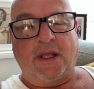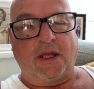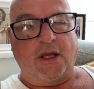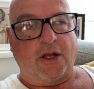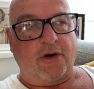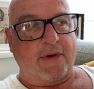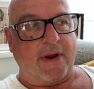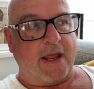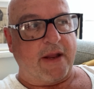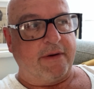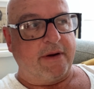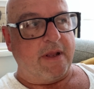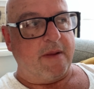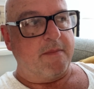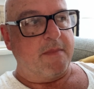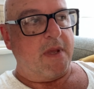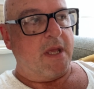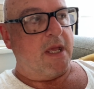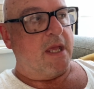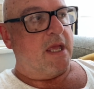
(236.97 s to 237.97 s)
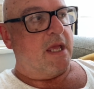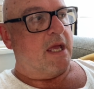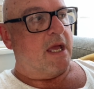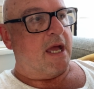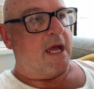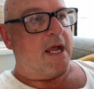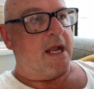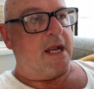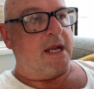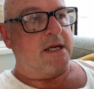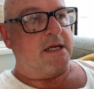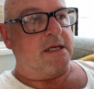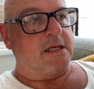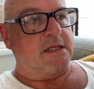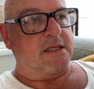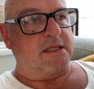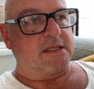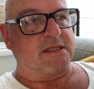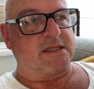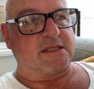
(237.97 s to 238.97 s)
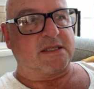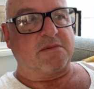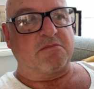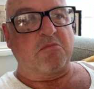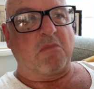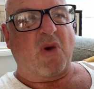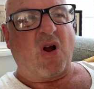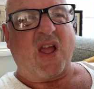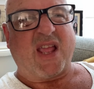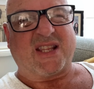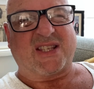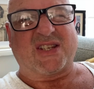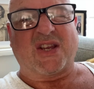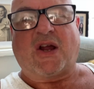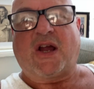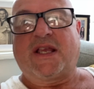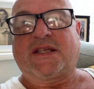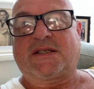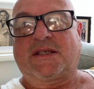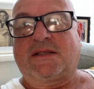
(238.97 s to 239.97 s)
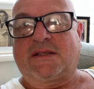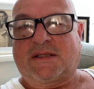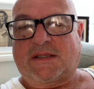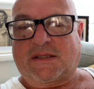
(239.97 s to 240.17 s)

him, and Mike Tyson's